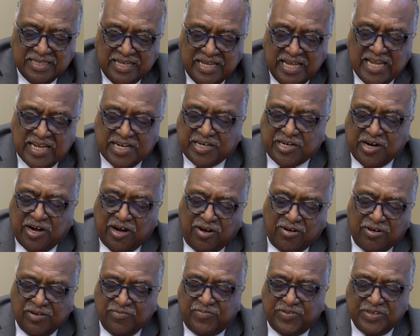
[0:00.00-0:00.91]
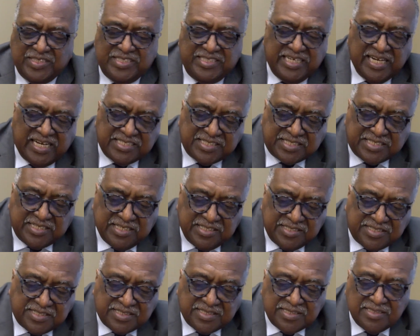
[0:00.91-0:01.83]
and calling for
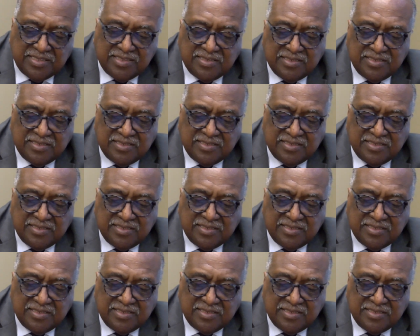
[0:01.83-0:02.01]
justice,